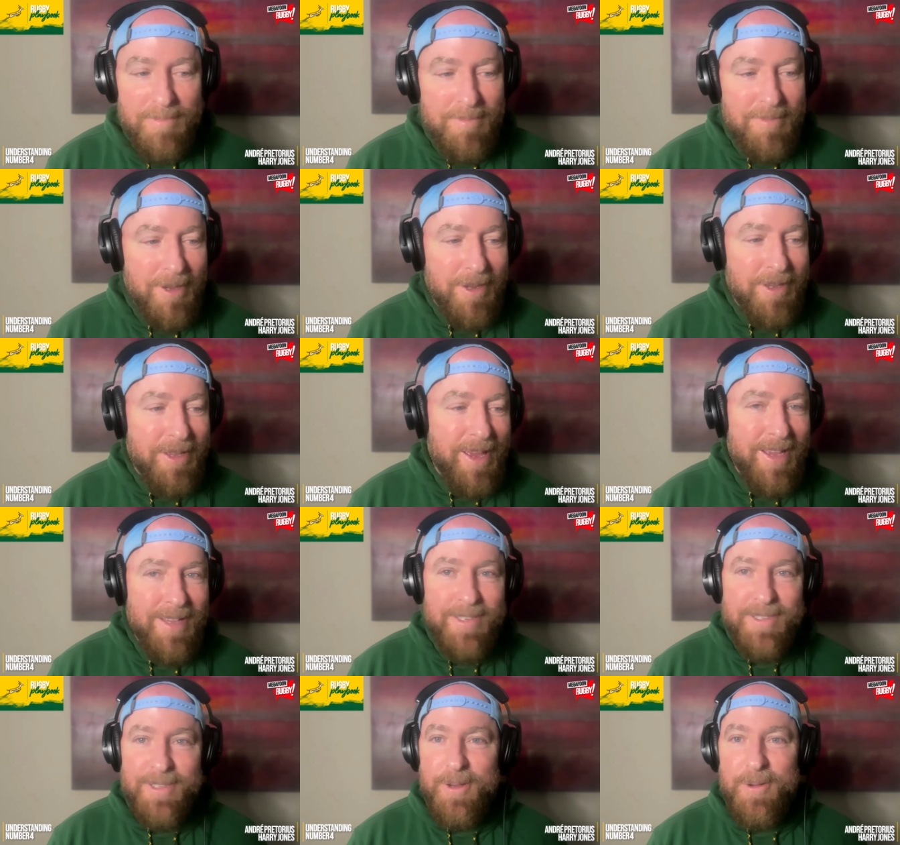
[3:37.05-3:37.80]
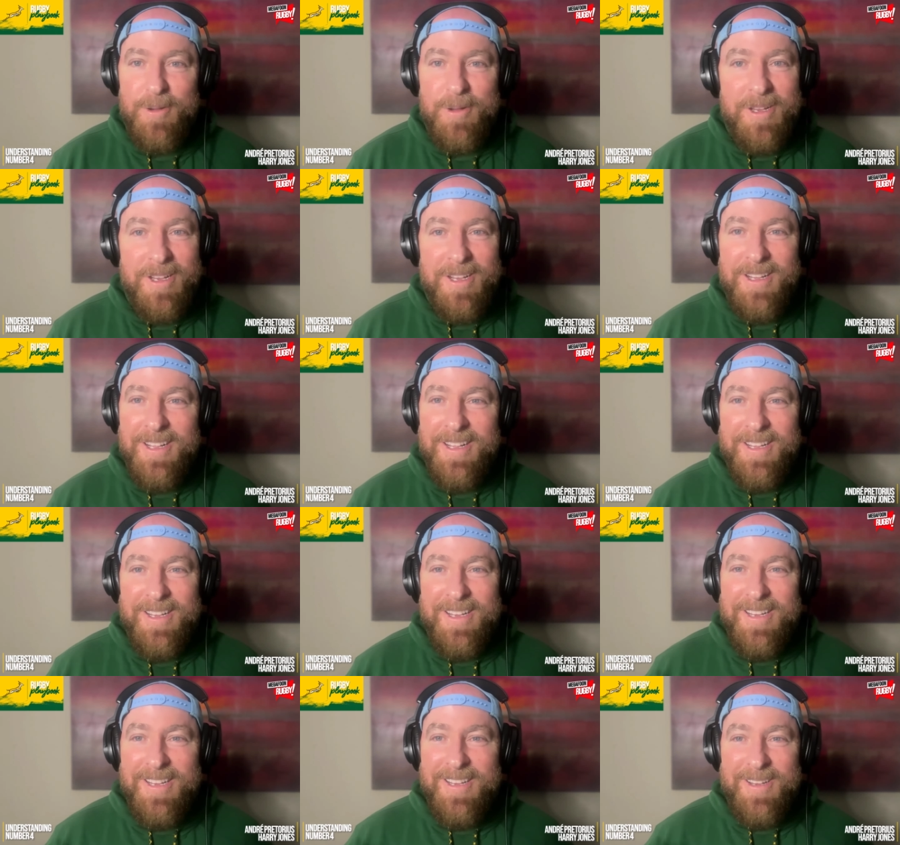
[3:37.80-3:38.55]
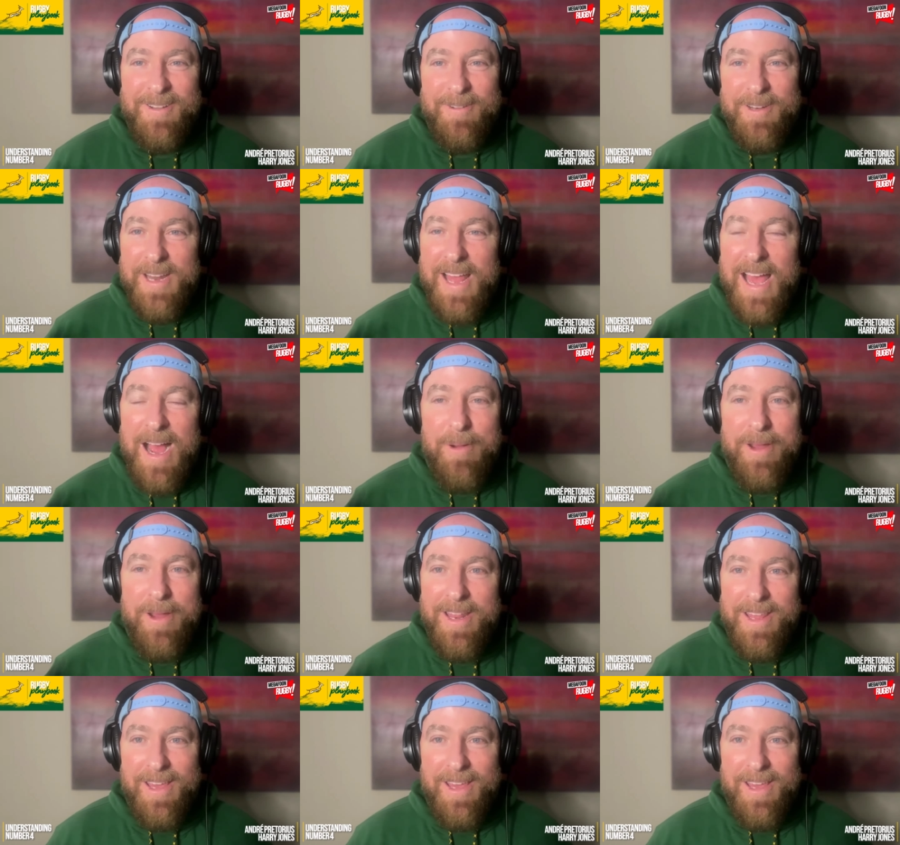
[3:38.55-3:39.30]
Okay, so now we're
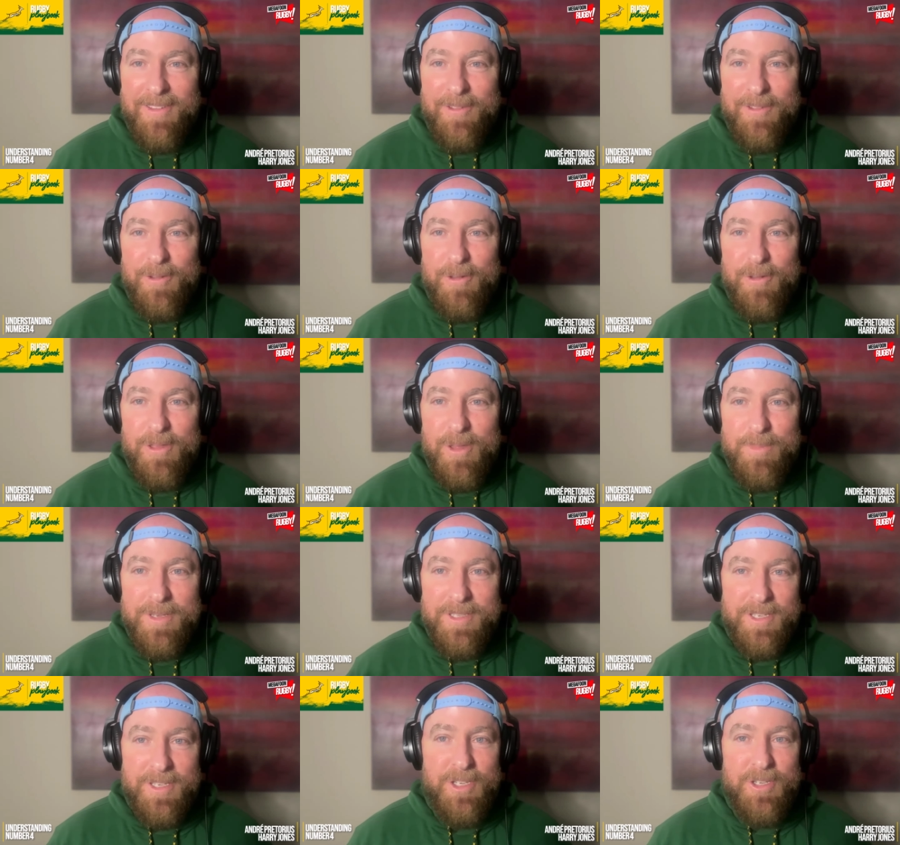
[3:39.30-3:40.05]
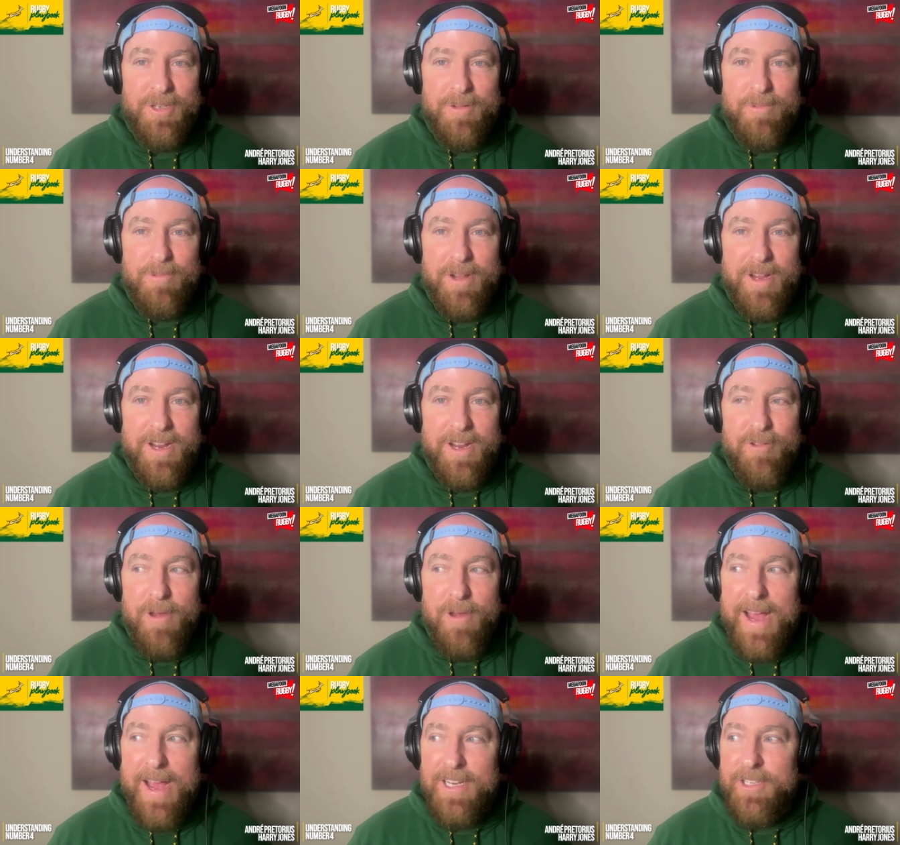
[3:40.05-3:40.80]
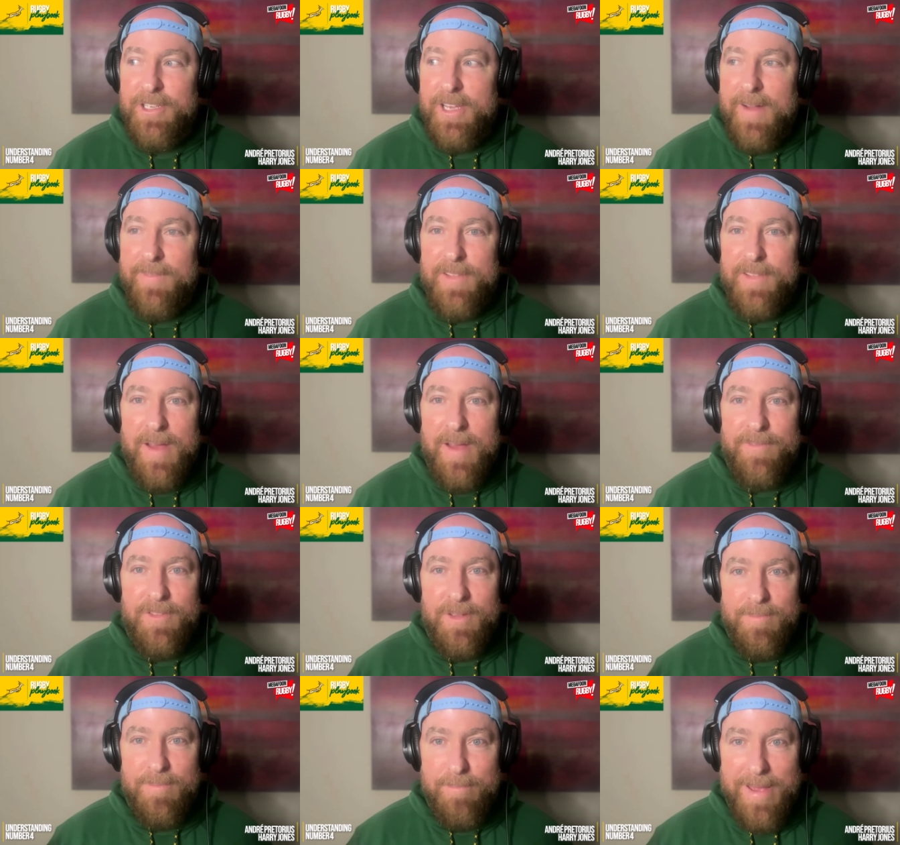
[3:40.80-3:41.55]
getting into the position where you actually have to have
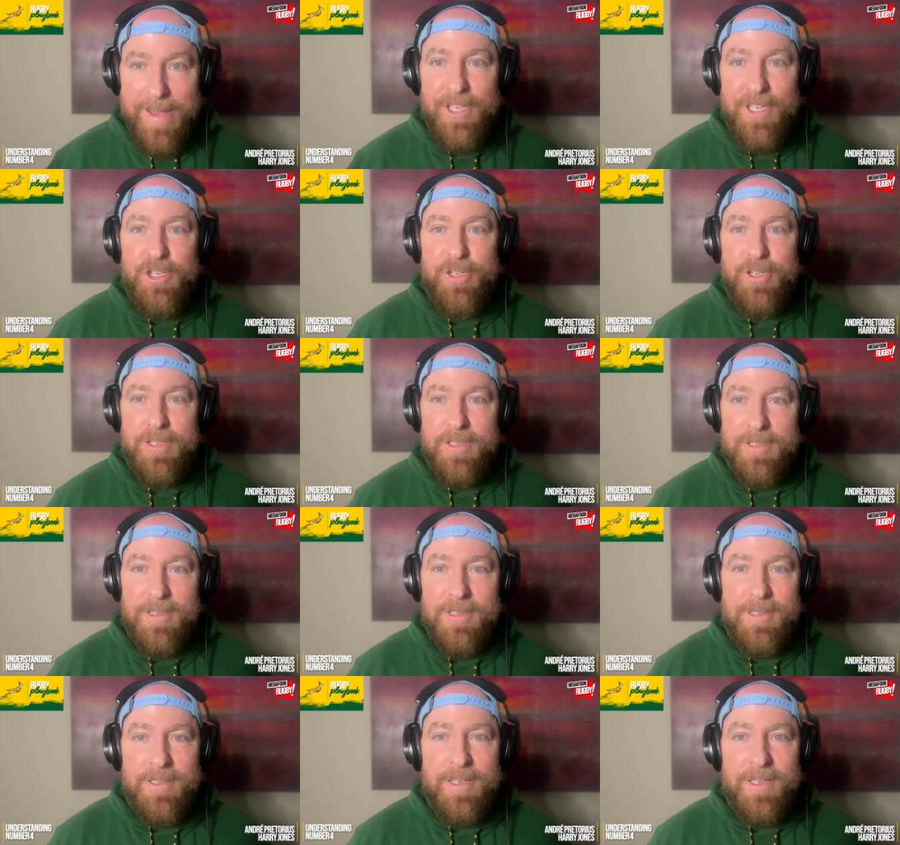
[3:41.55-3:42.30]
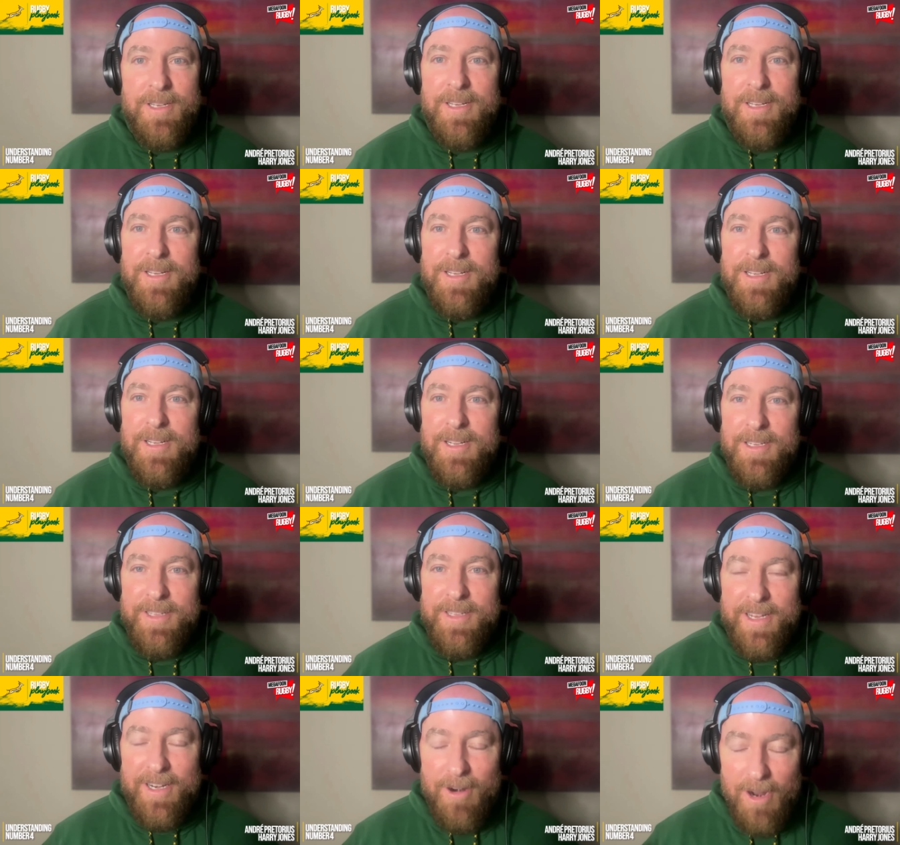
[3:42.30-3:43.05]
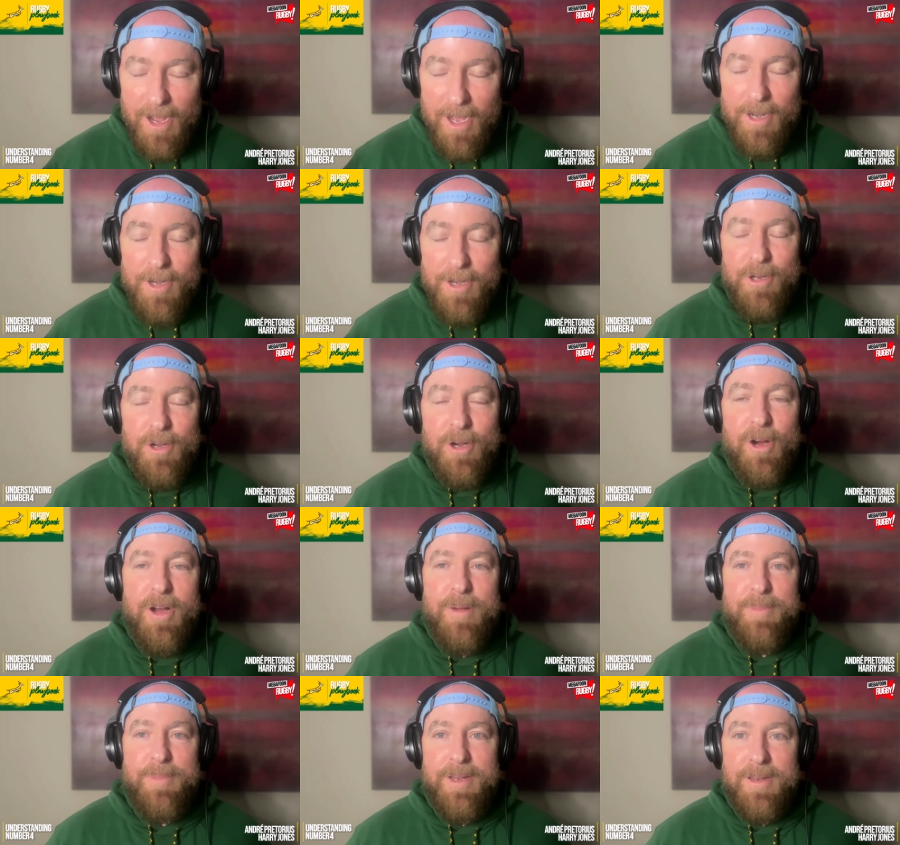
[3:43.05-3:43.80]
dimensions that are
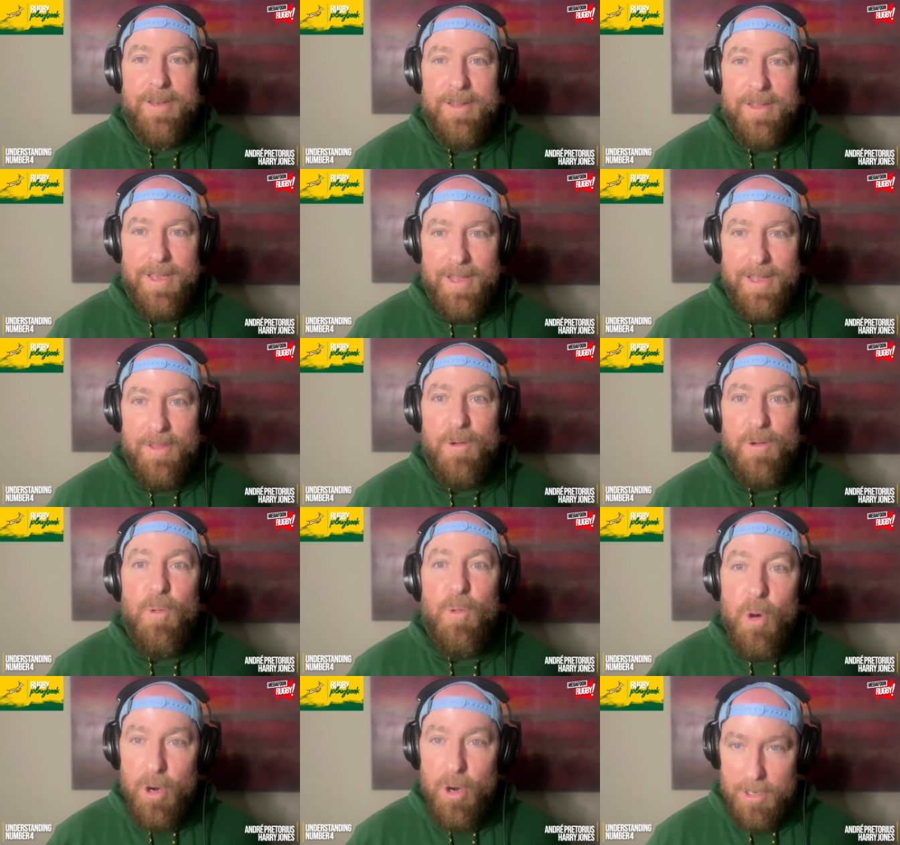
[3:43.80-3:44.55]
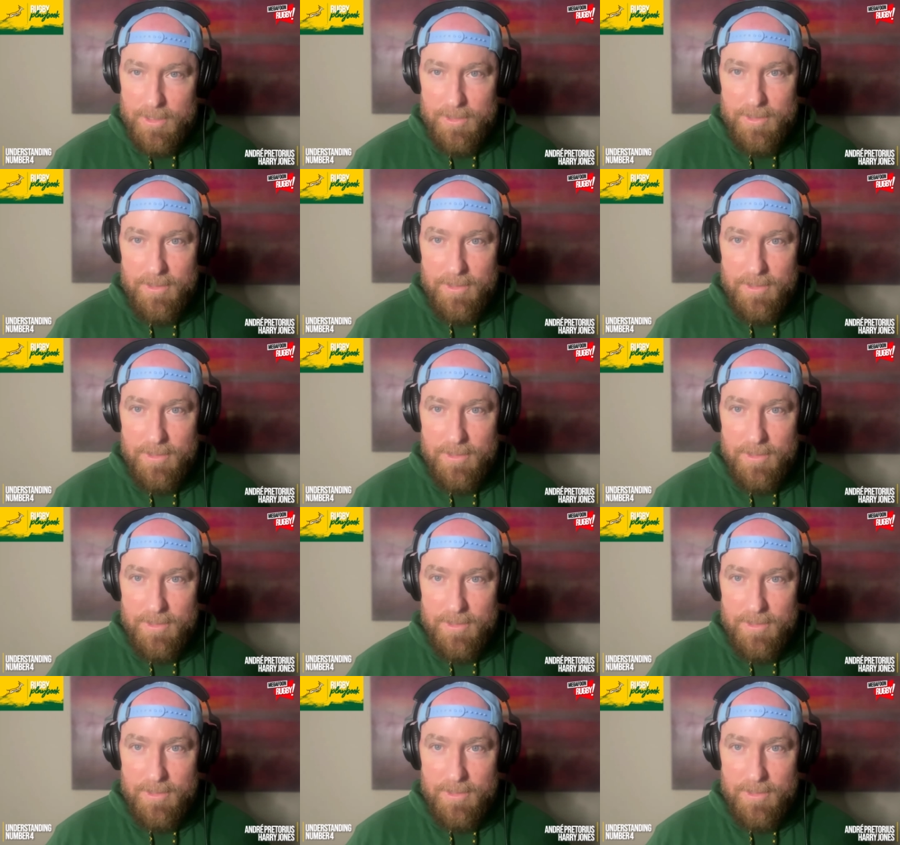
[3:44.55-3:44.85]
uncommon in the world.